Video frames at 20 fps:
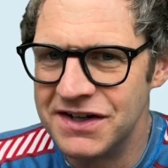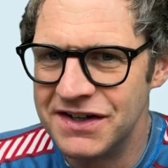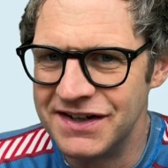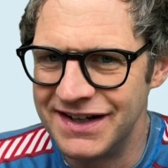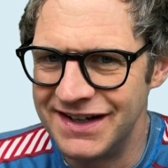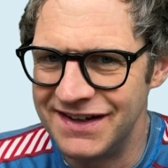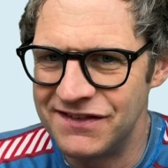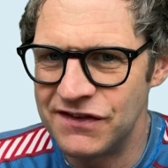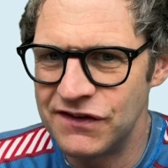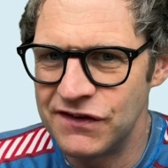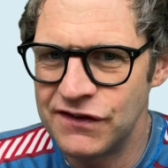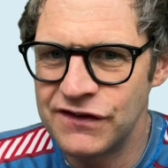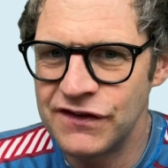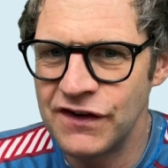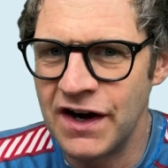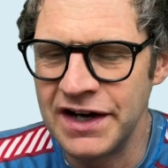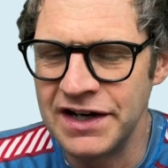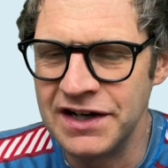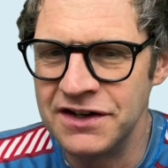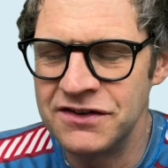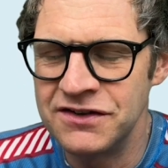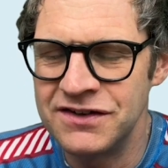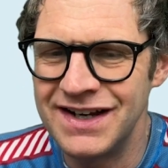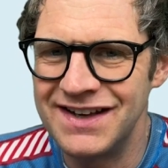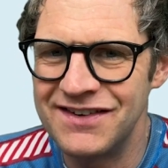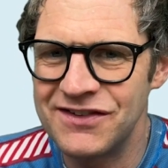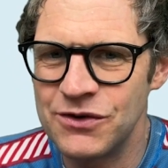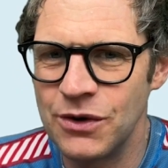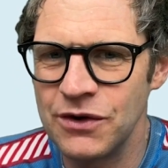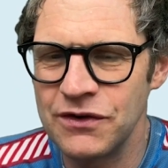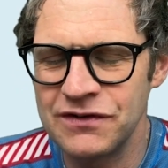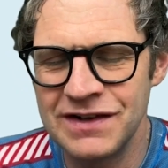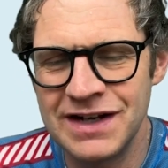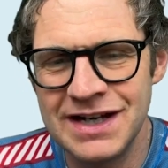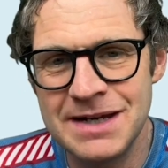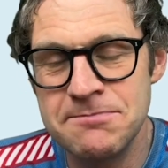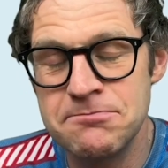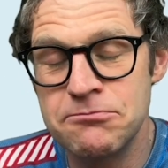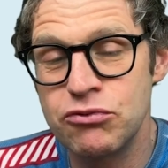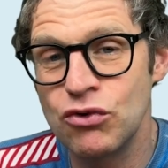It's silent. It's got
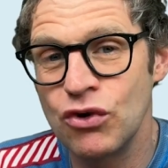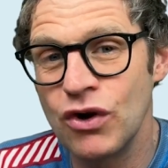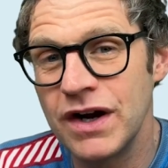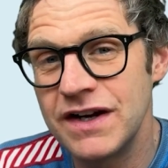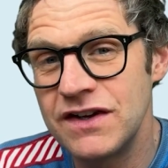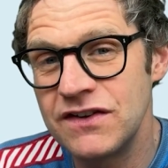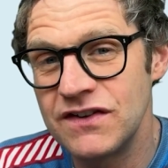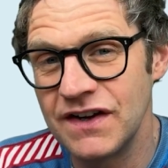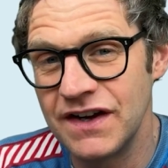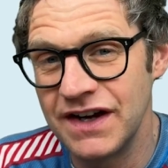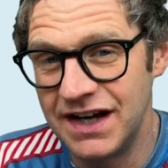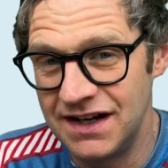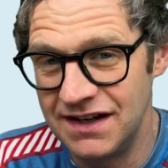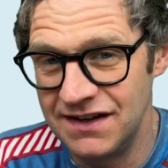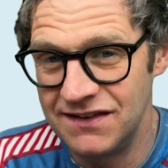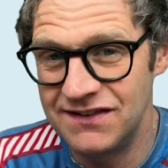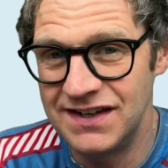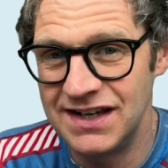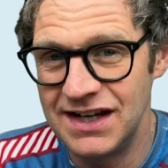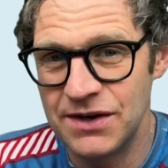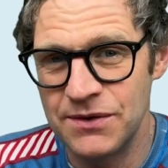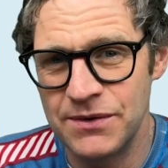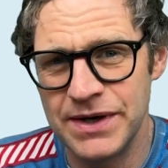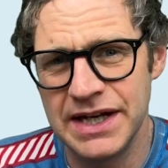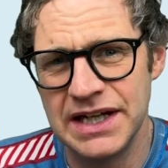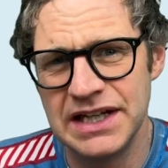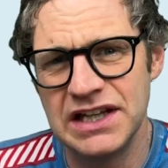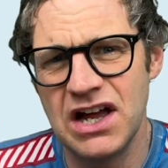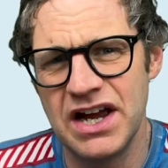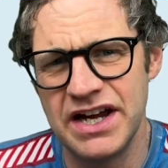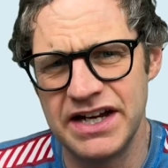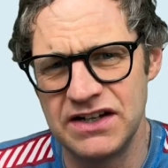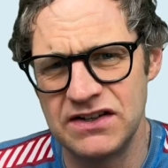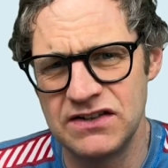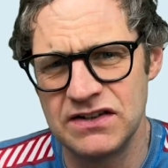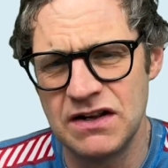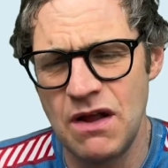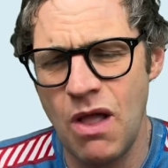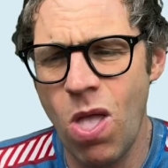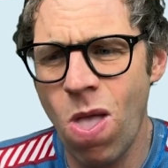slightly brighter interior light,
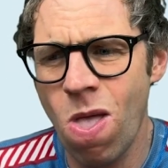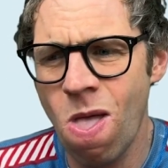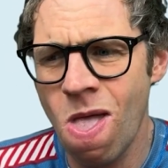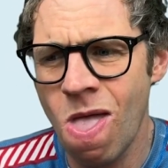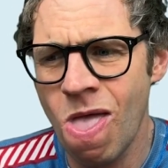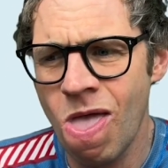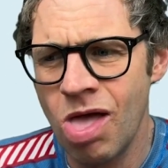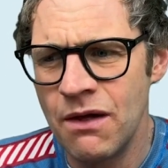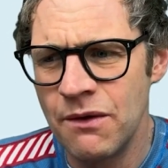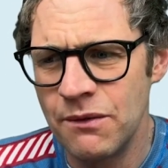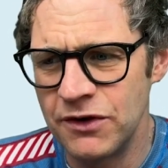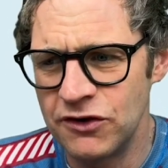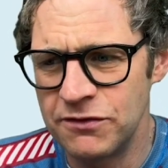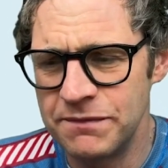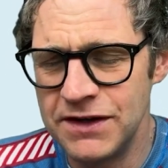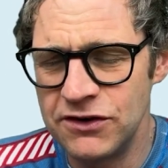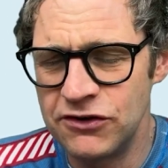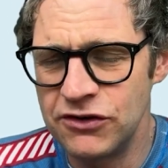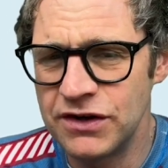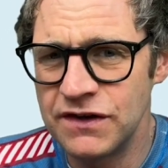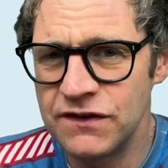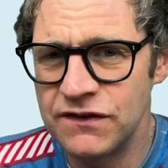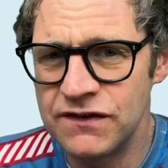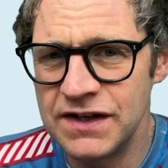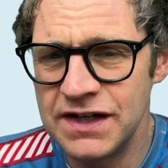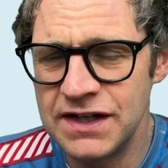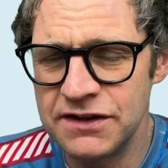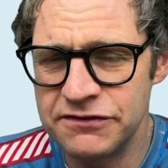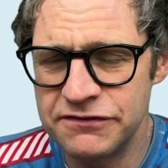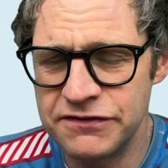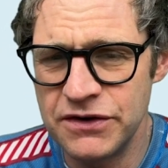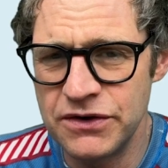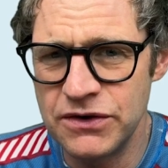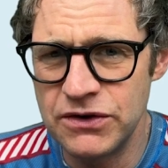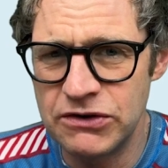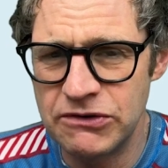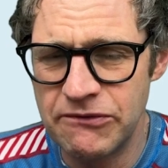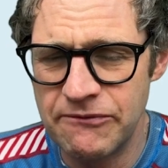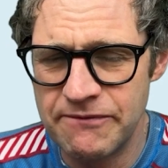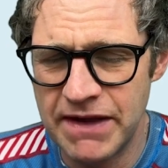which means you can see the
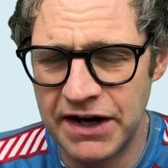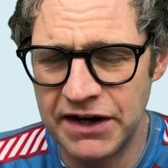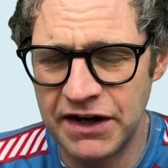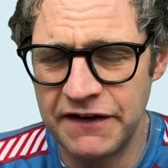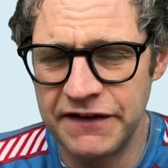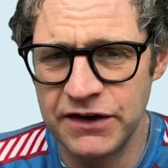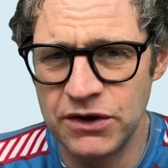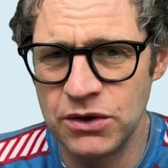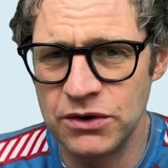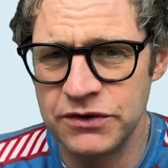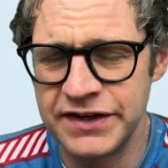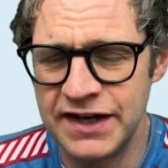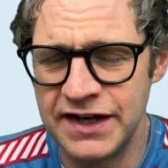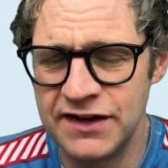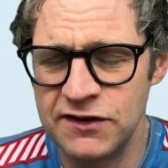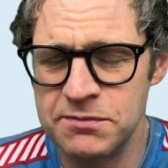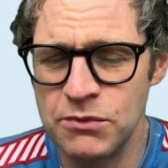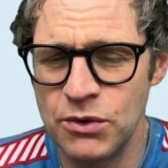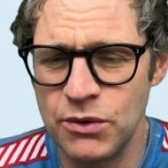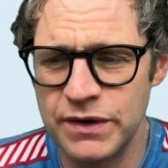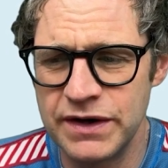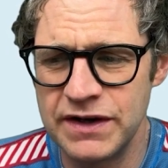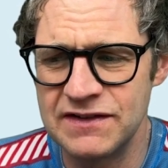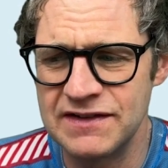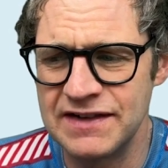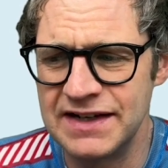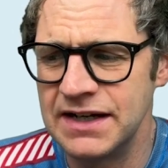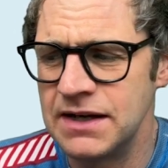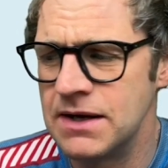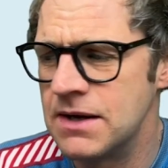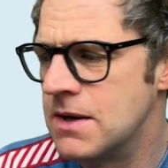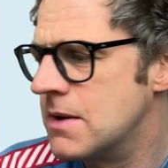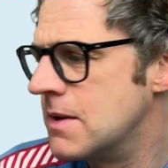food and other contents more easily.